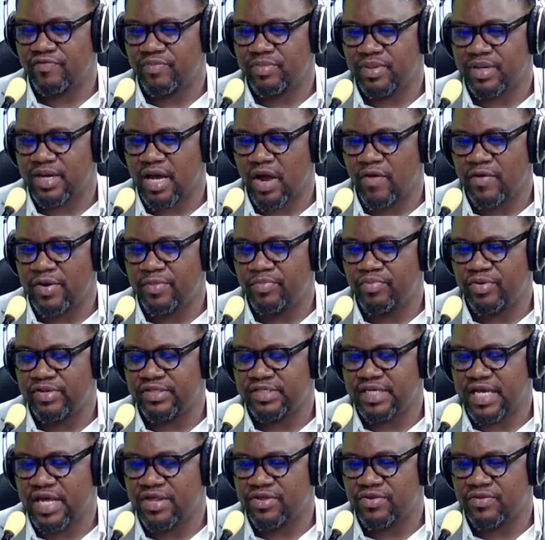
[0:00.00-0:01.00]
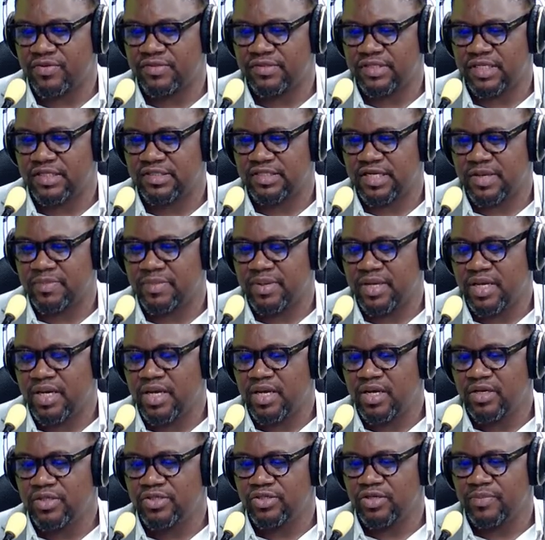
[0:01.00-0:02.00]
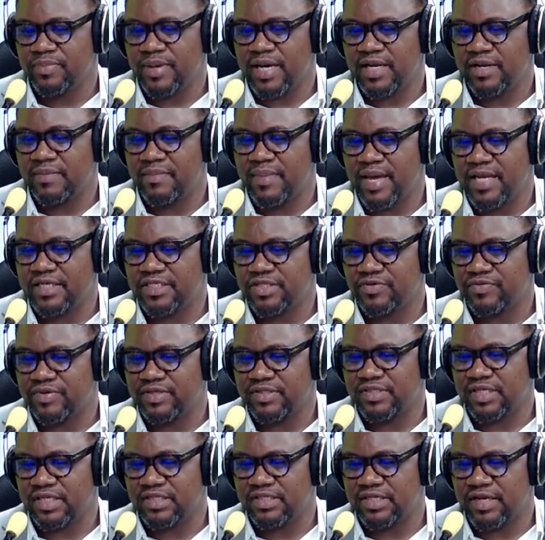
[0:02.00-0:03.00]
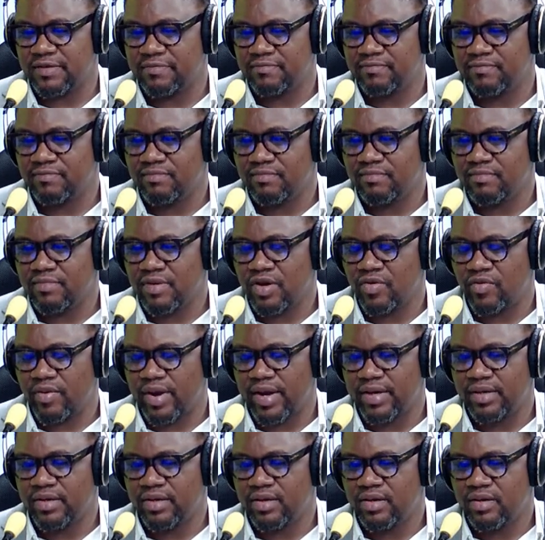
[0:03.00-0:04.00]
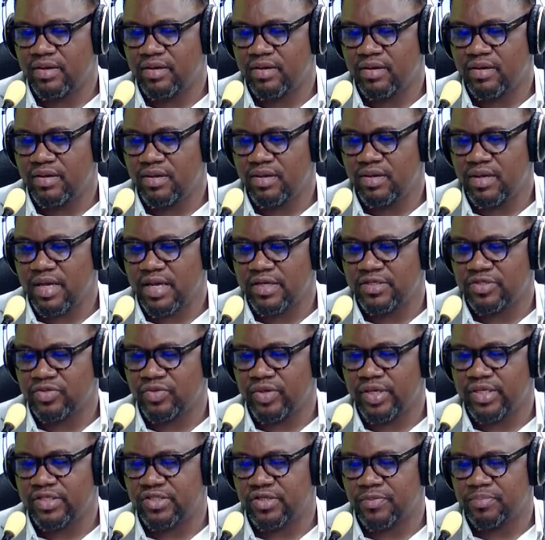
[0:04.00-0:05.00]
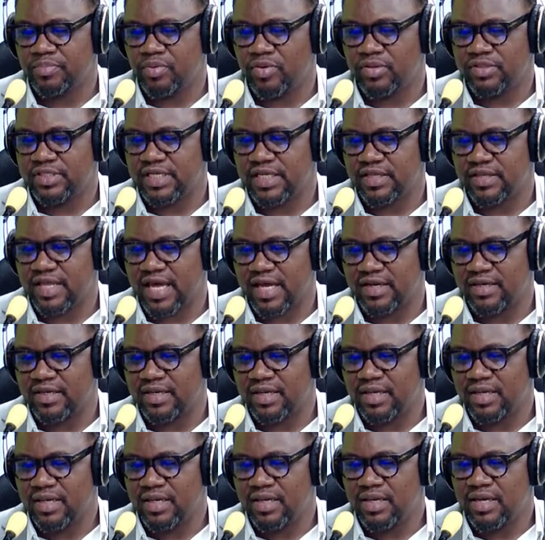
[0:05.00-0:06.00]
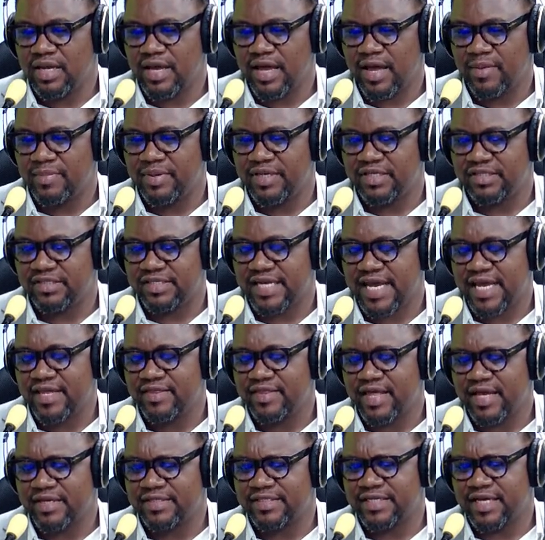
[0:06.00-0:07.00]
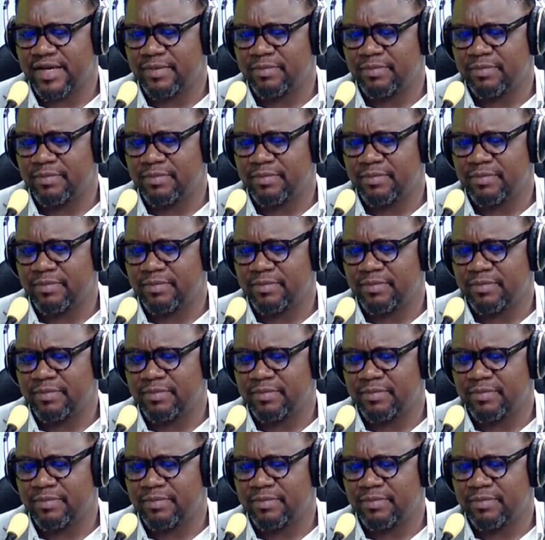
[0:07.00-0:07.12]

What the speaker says: the current presidential system to a parliamentary system. All right? And so he's supporting that. He's saying that